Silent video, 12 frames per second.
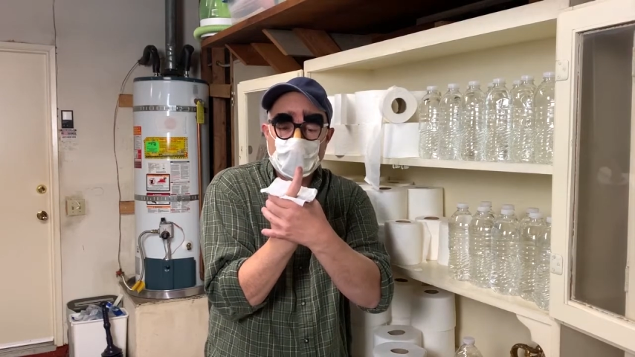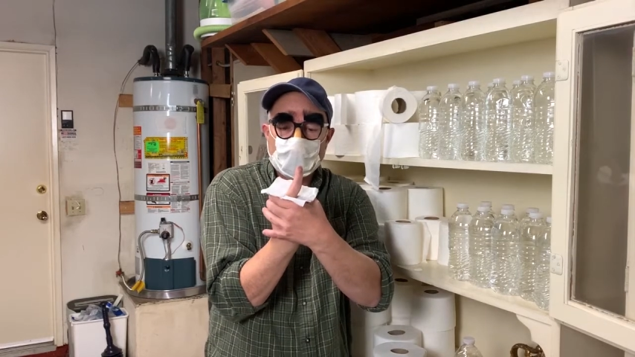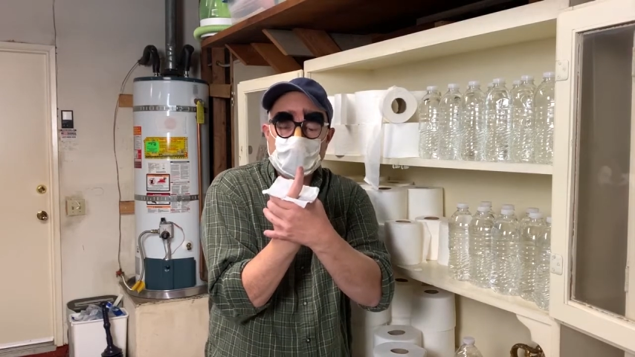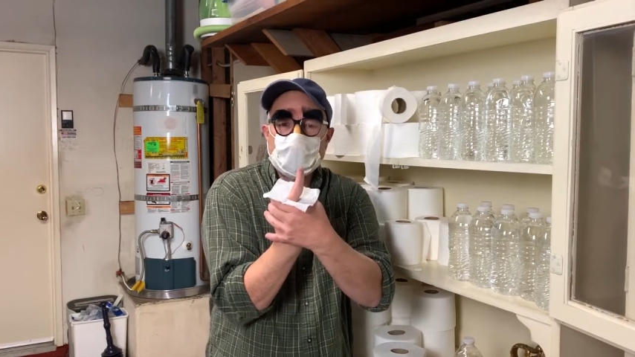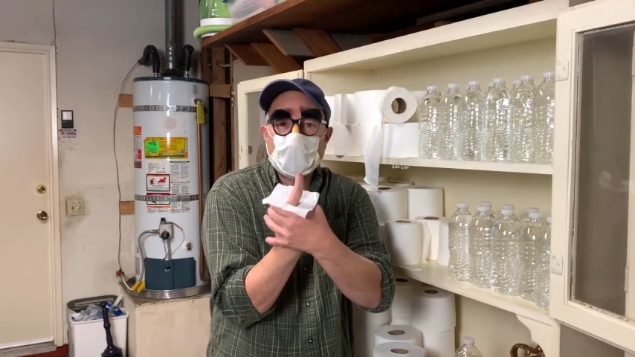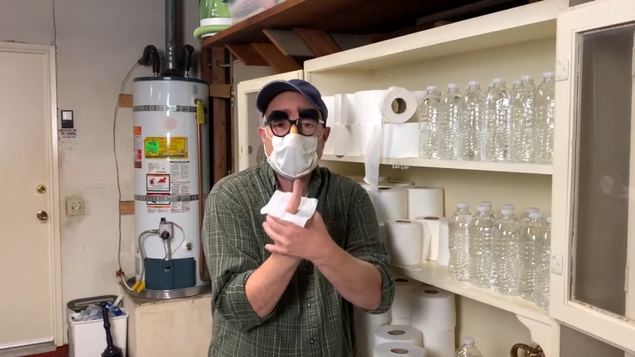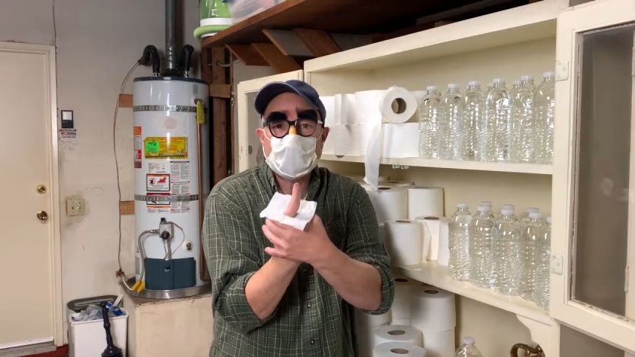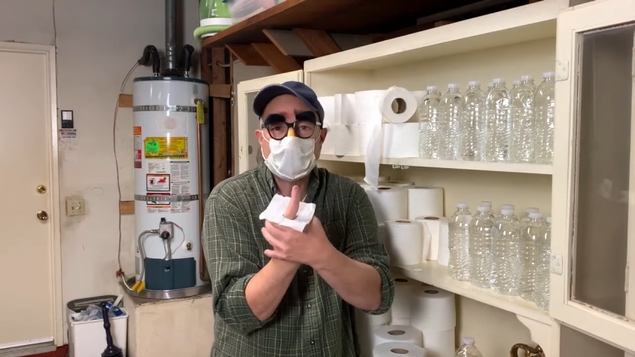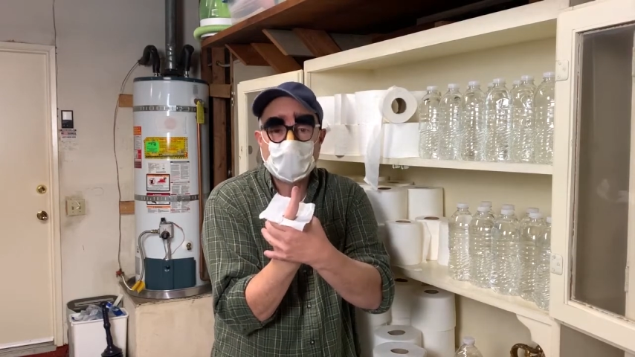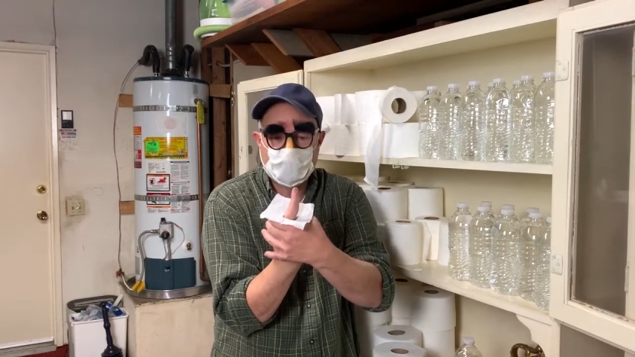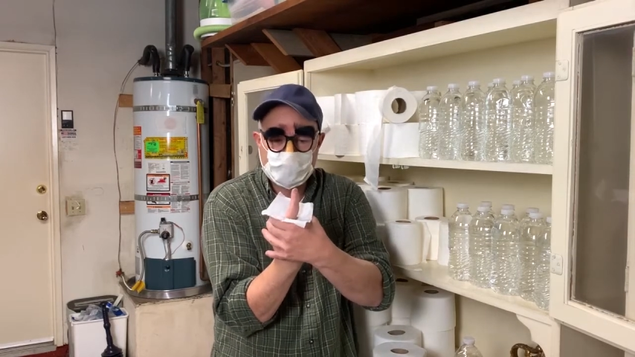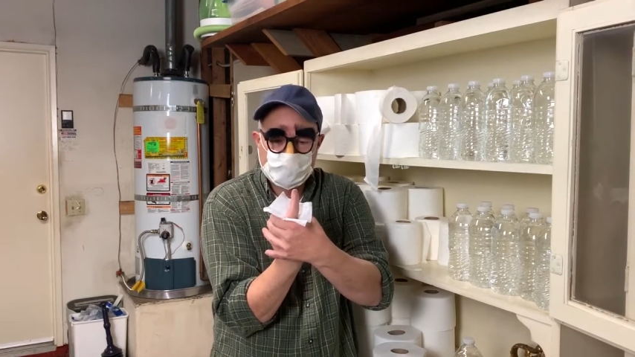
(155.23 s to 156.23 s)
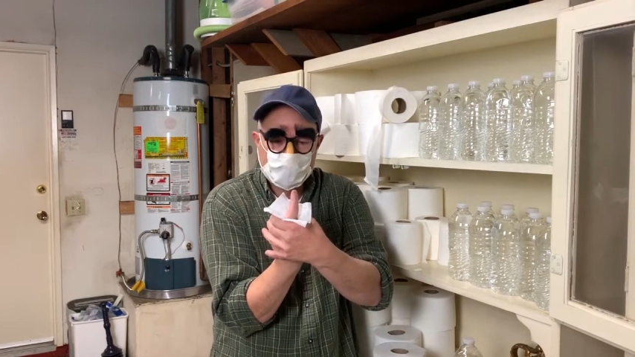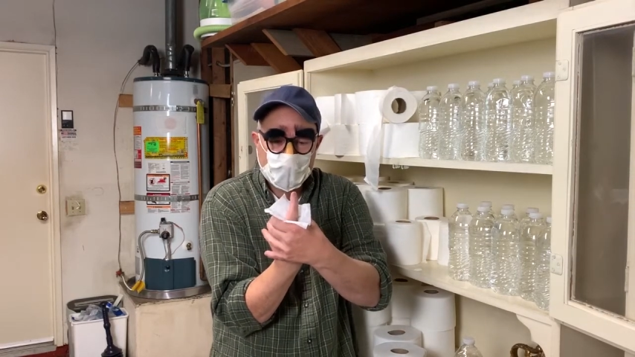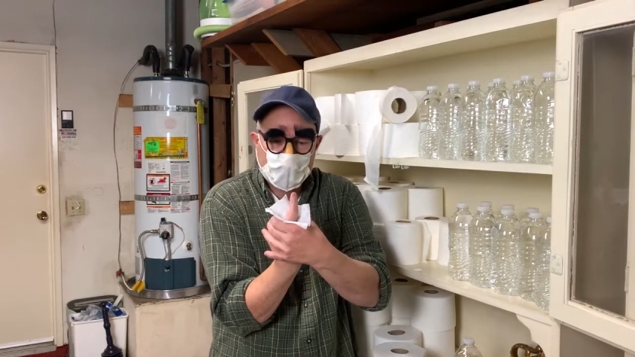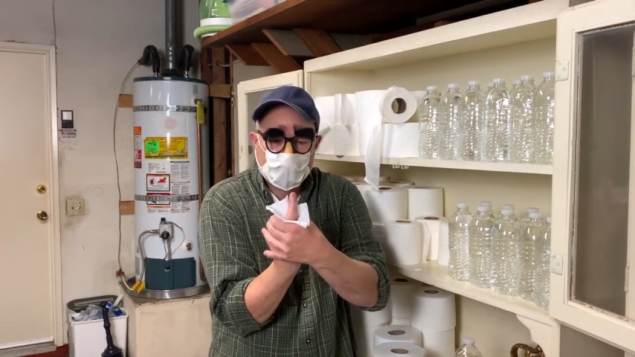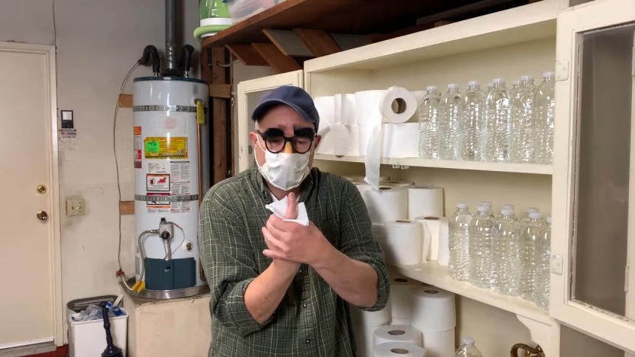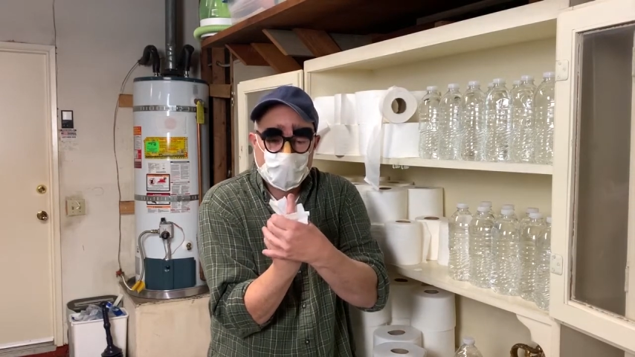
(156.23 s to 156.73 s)
to take this
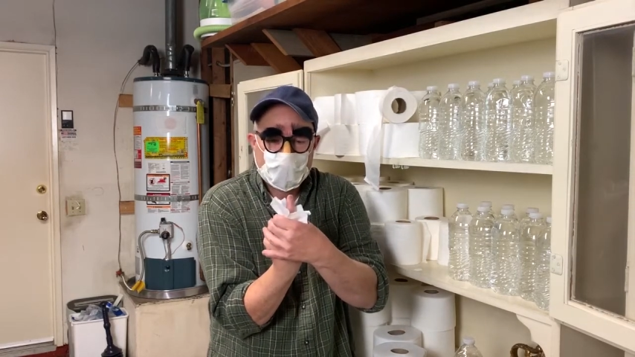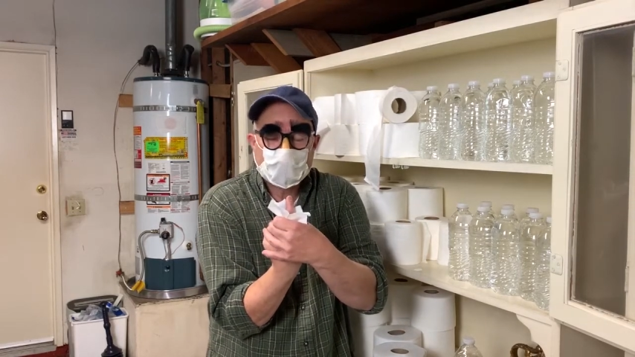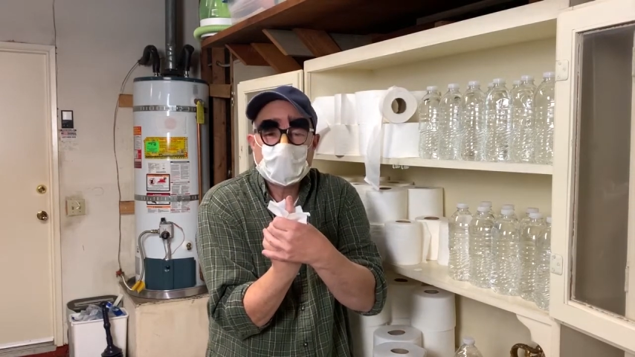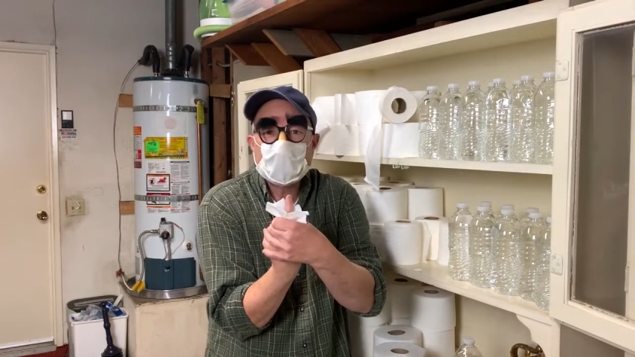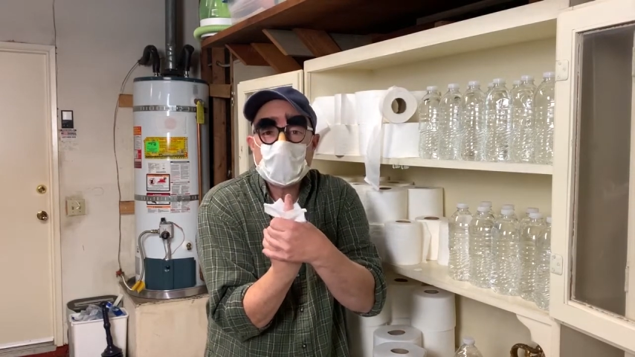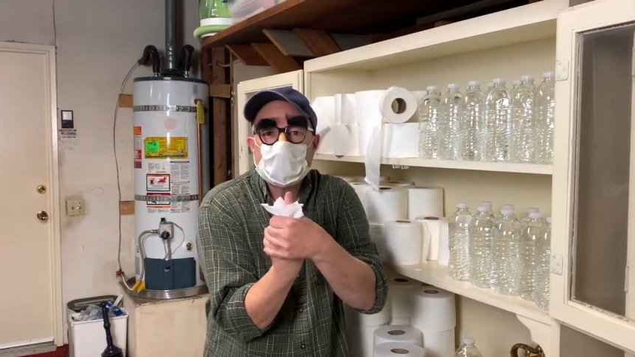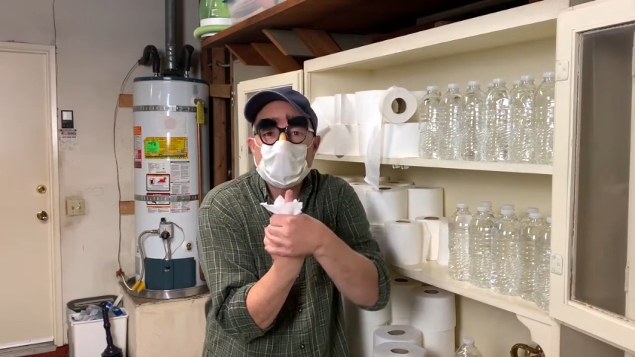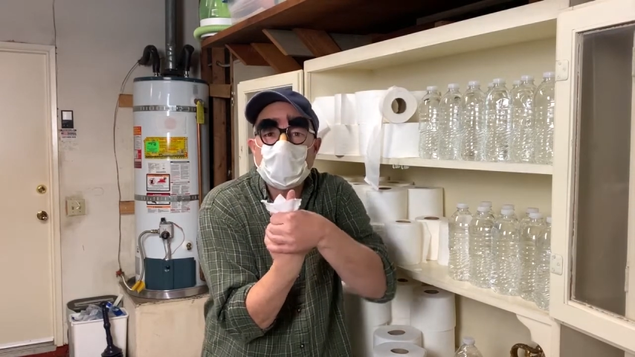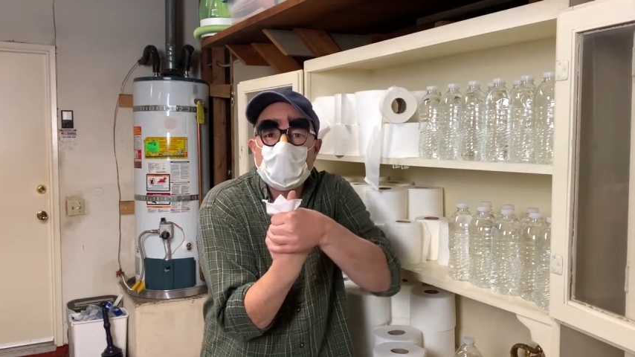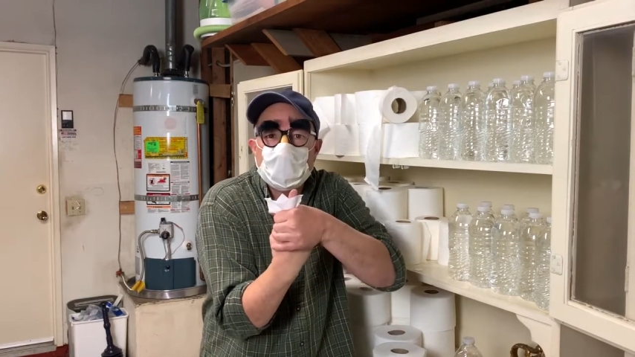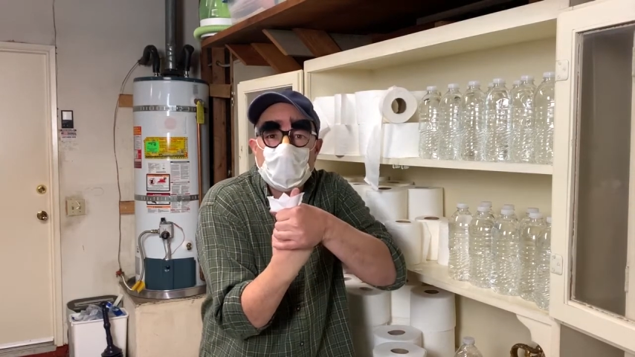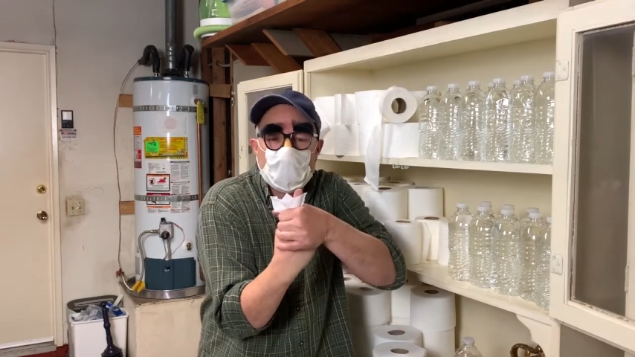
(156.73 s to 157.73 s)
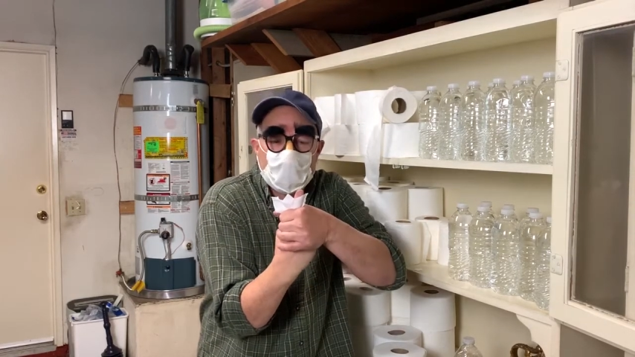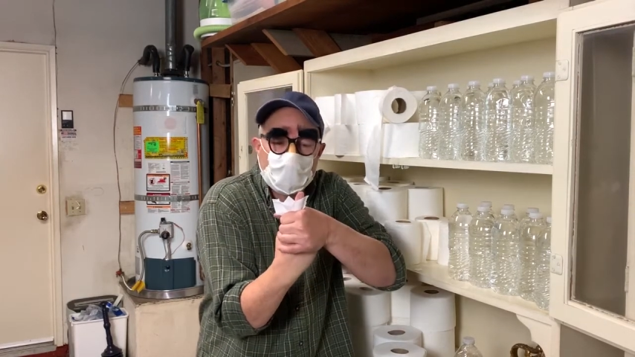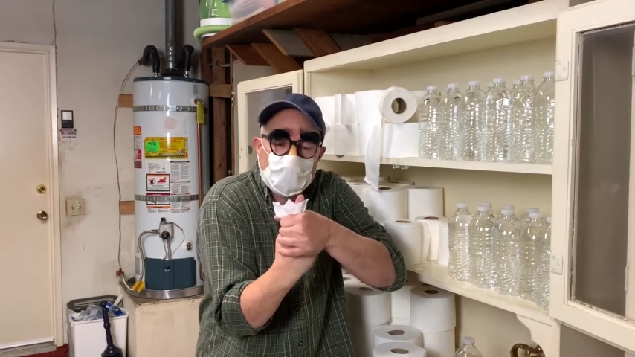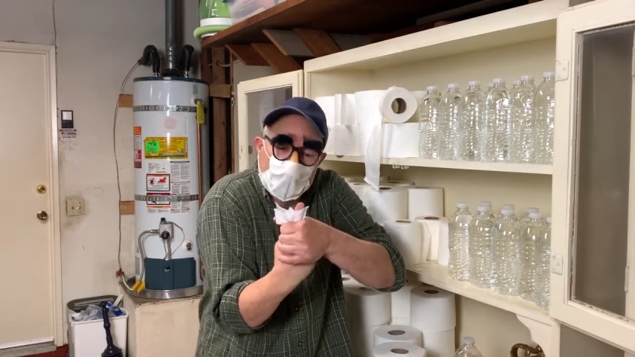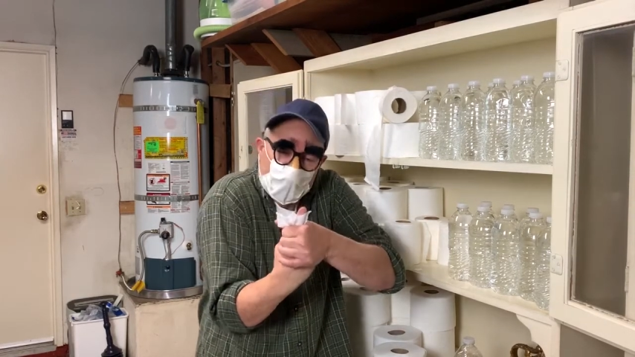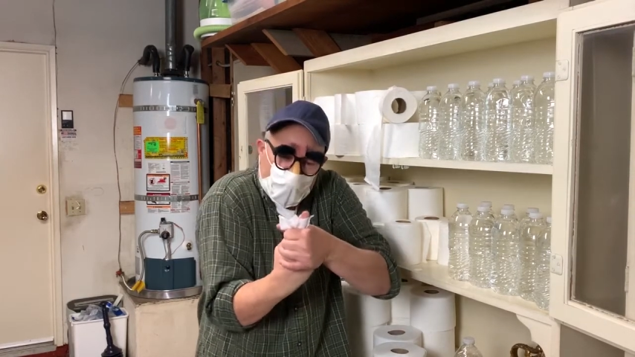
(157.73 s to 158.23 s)
like an ice cream cone